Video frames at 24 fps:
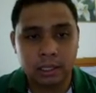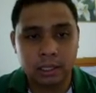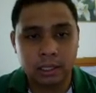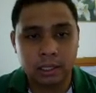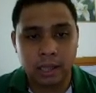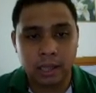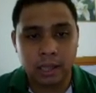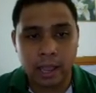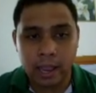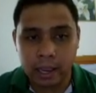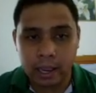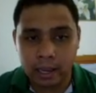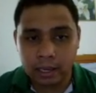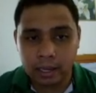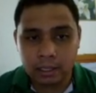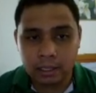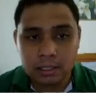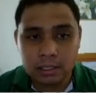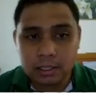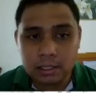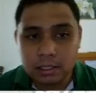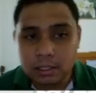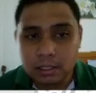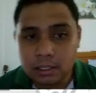
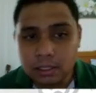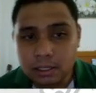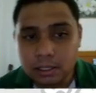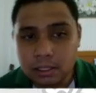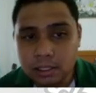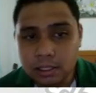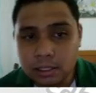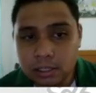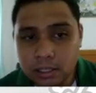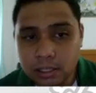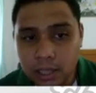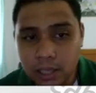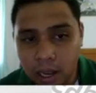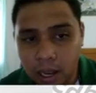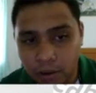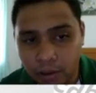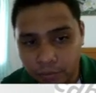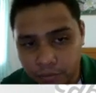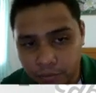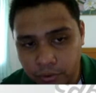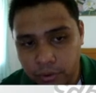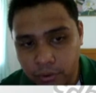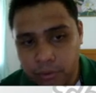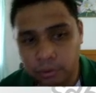Next, a
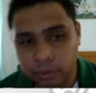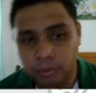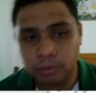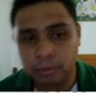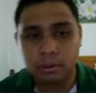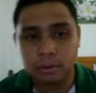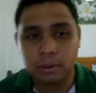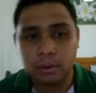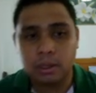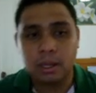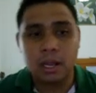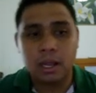few.